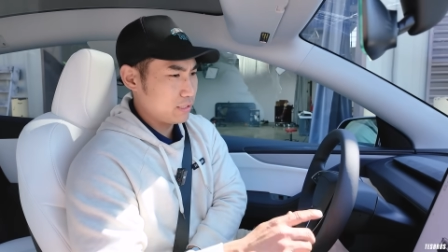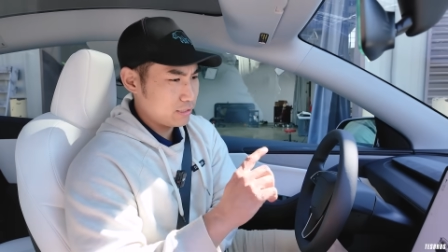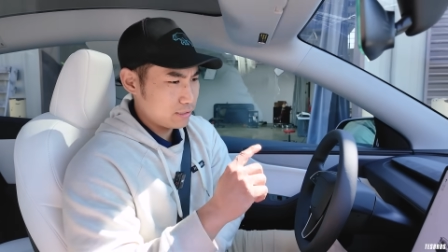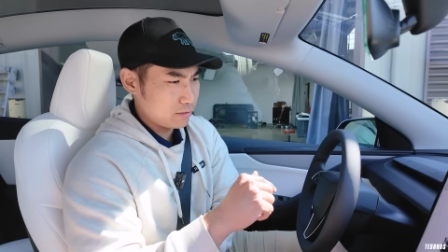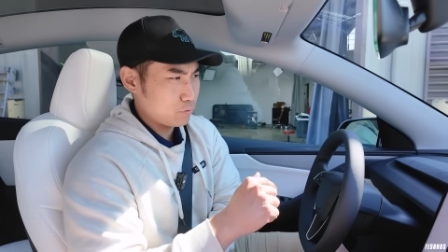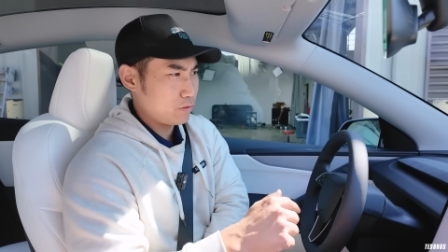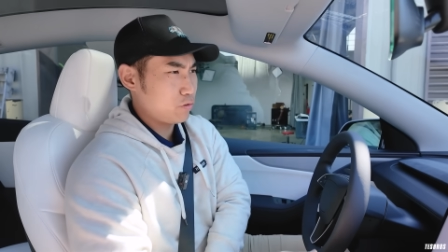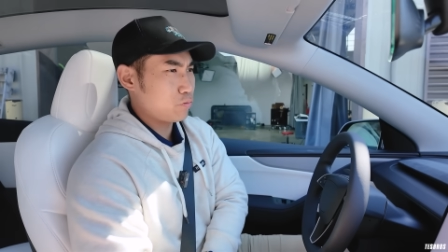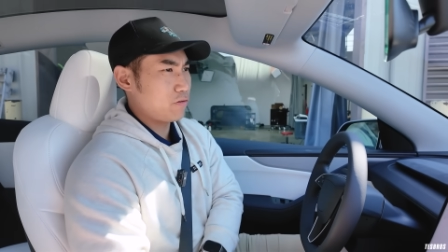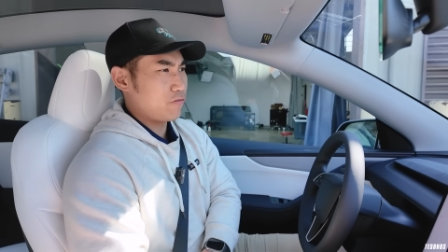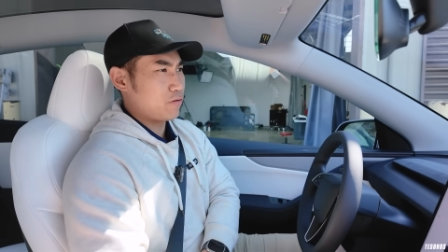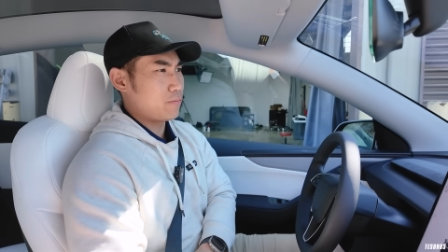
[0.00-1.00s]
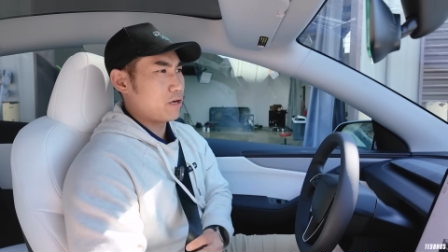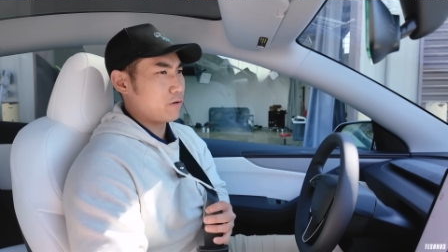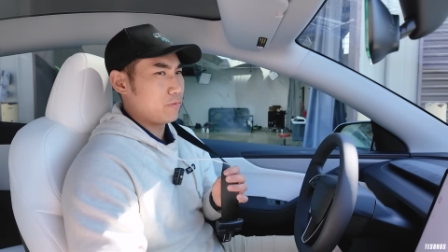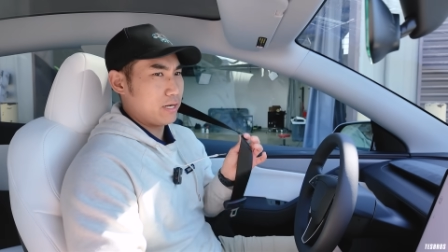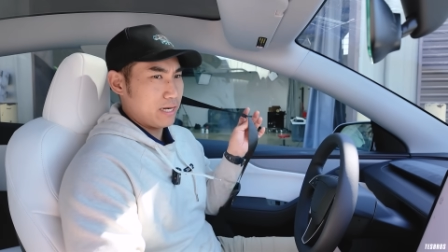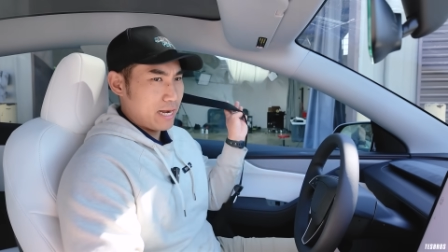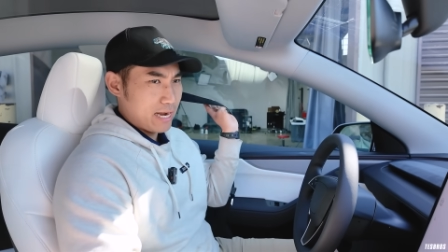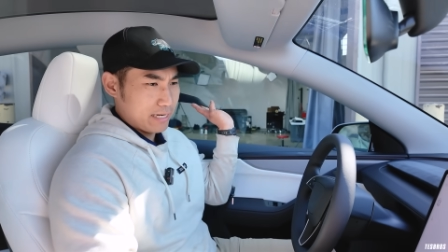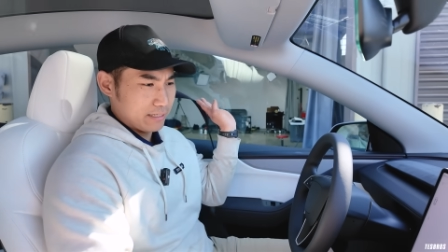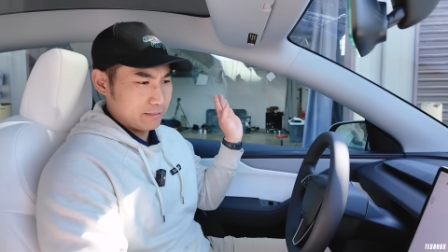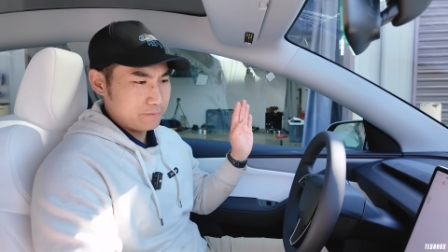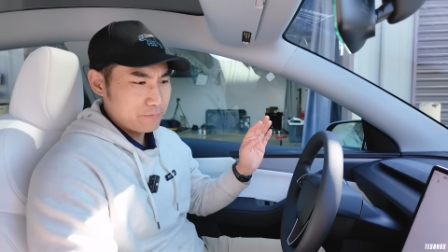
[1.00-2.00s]
This is a twenty twenty-four Model Y
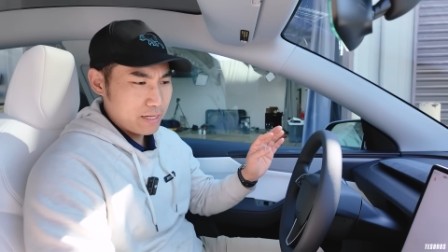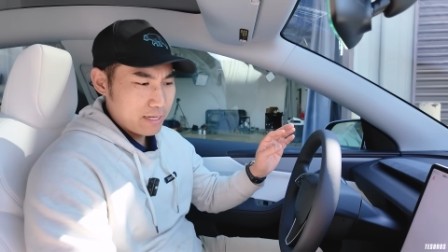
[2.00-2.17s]
Highland.